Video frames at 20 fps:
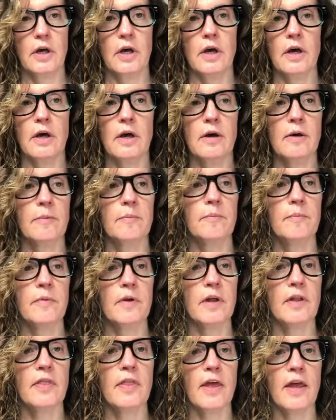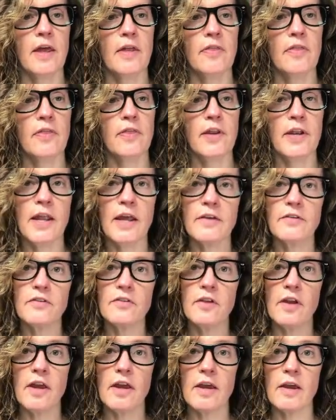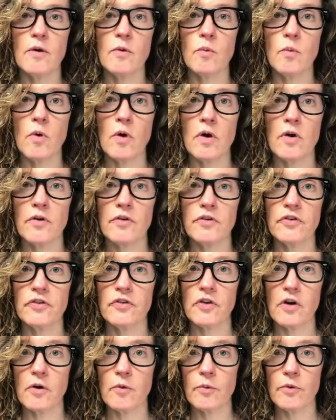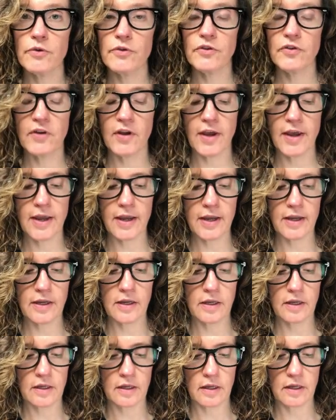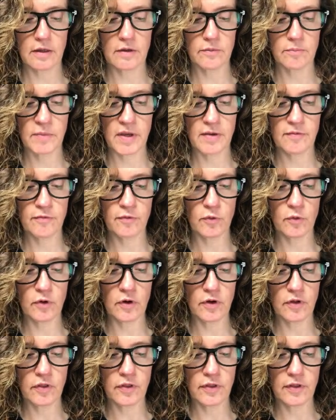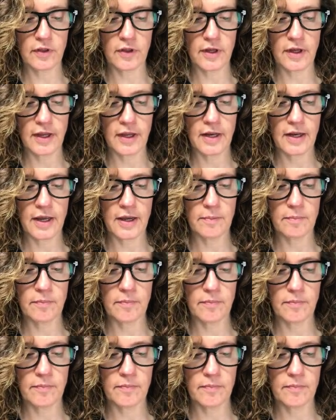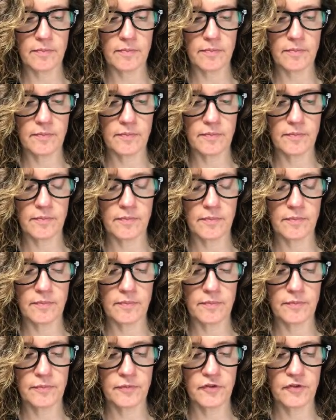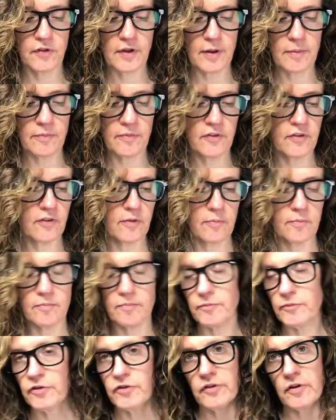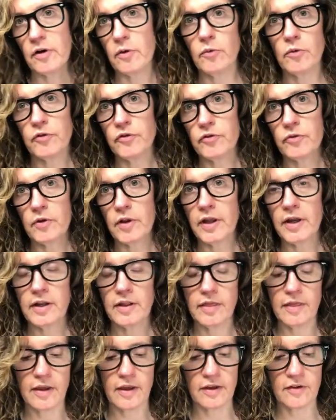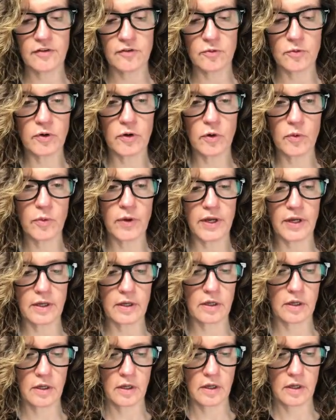And then the next day was Star Wars Day, May 4th, and I stamped some Star Wars related things real quick,